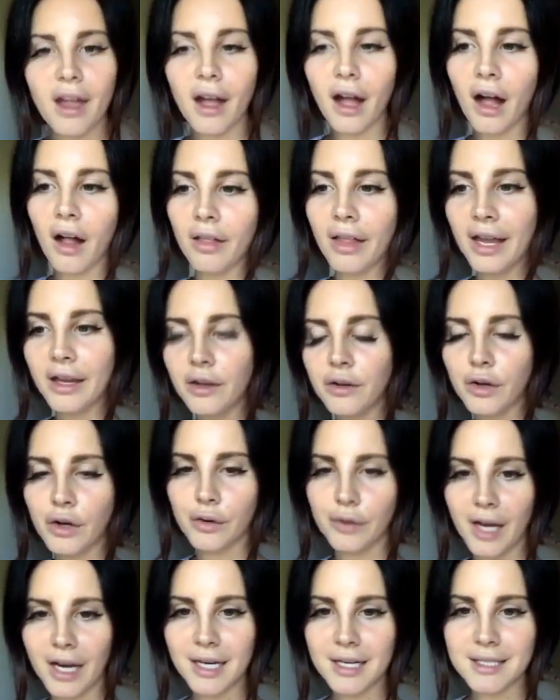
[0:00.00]
I'll let you know
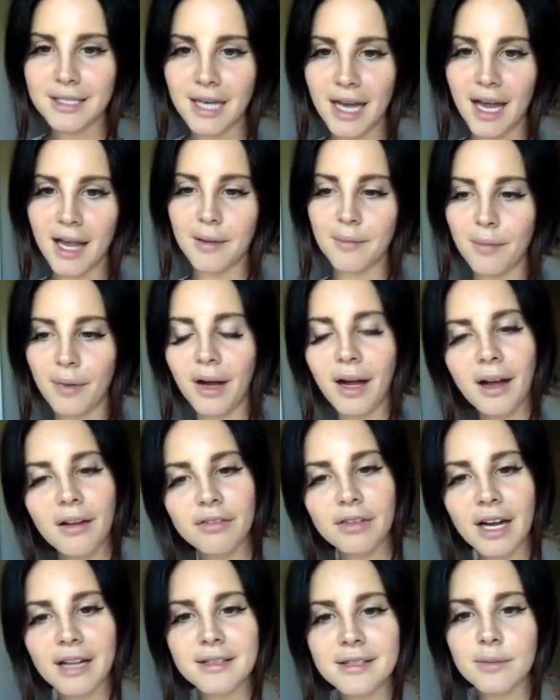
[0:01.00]
next time
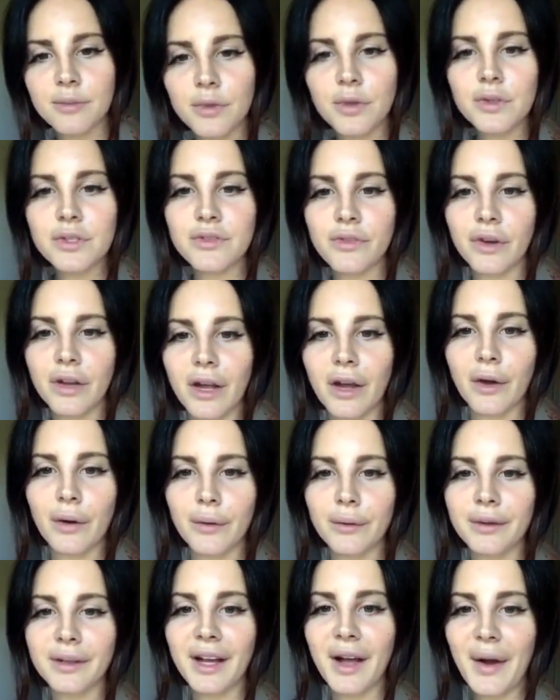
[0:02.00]
I've got some news for you.
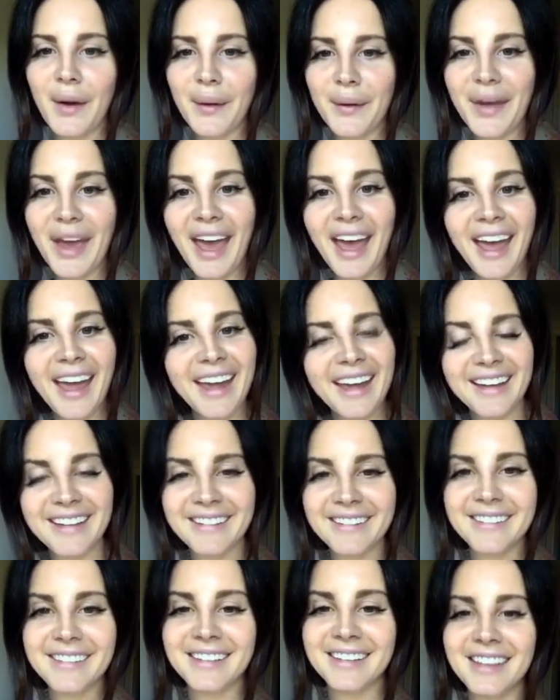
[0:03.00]
Okay.
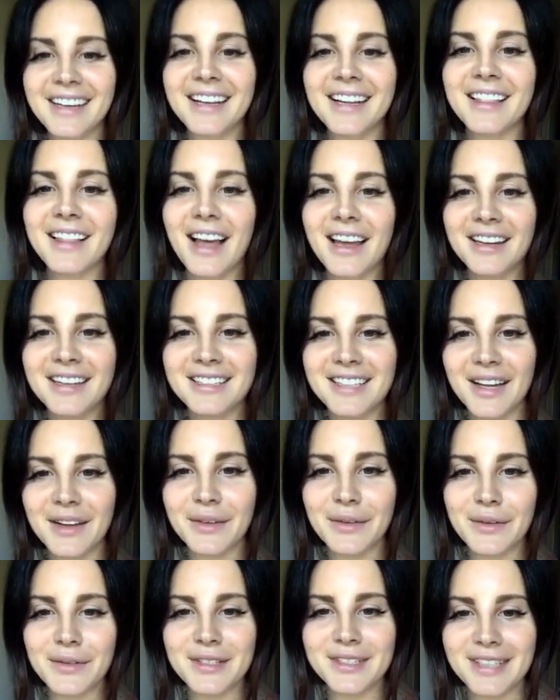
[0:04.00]
Lana Del
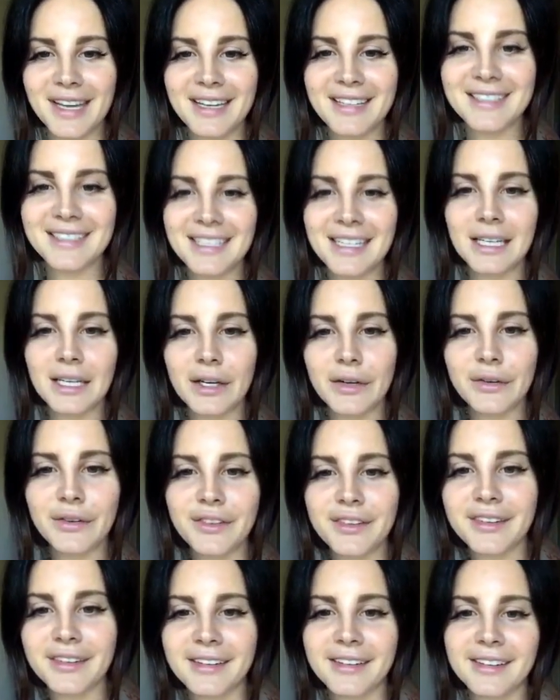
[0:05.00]
News, I see you.
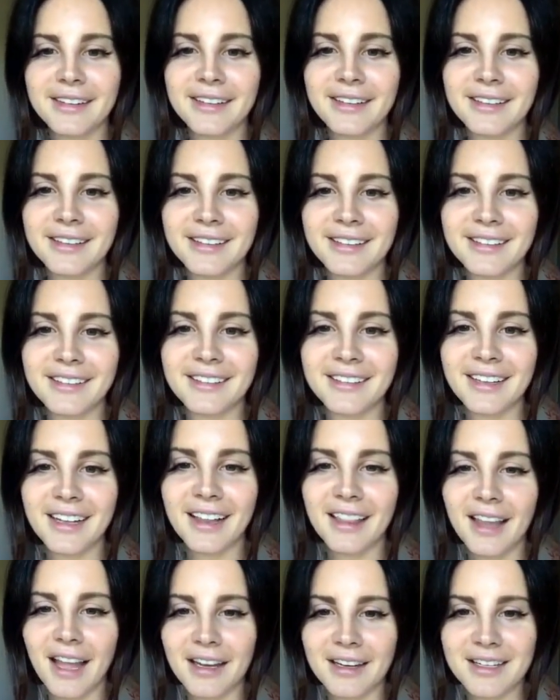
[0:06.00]

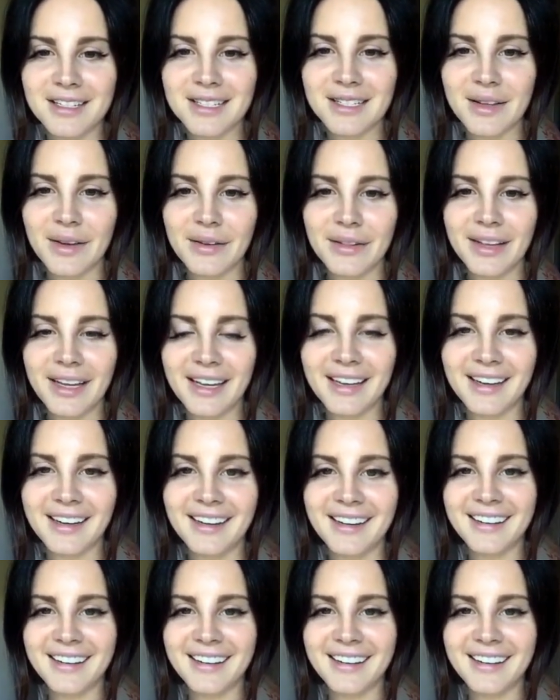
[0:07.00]
Lana's Lolita.